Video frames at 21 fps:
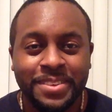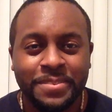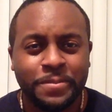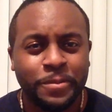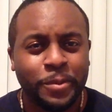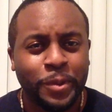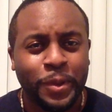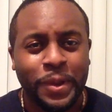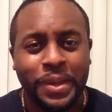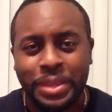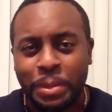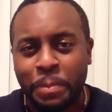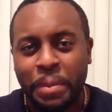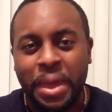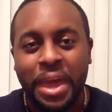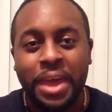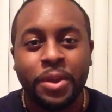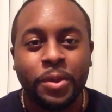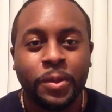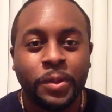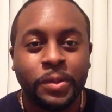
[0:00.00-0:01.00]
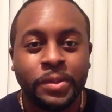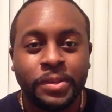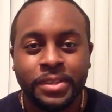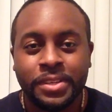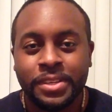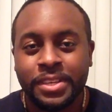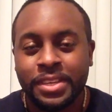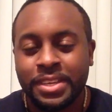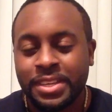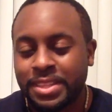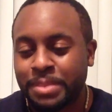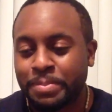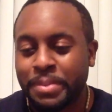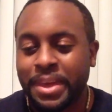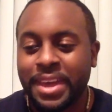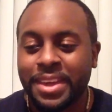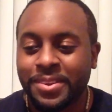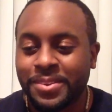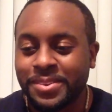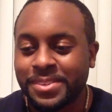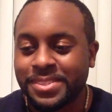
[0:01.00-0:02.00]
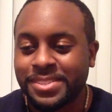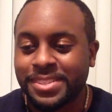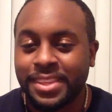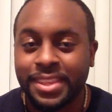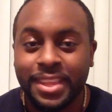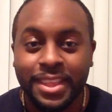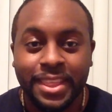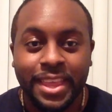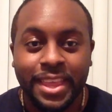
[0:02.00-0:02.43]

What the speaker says: figuring out the panels and the